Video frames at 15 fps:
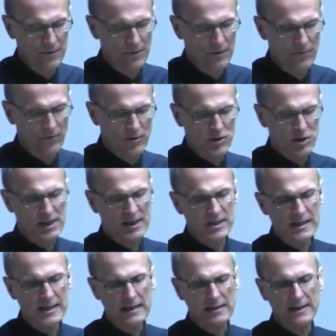Verse
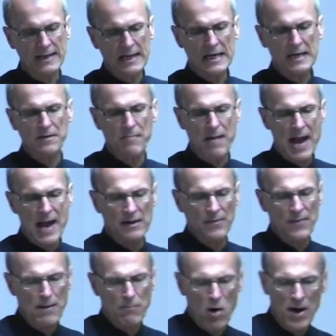16, the king commanded,
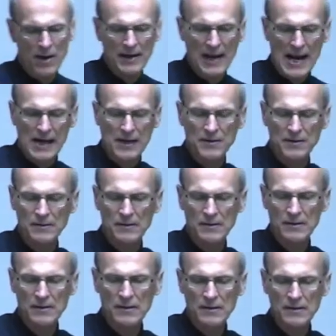they brought Daniel
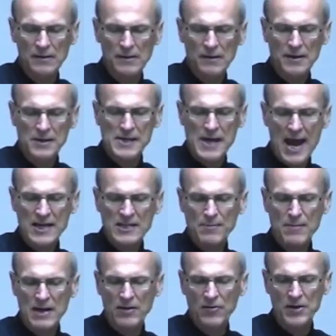and cast
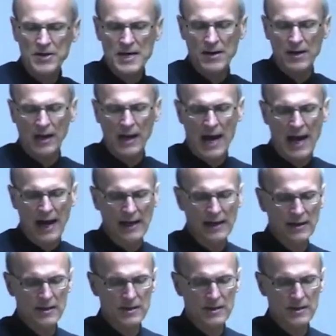him into the den of lions.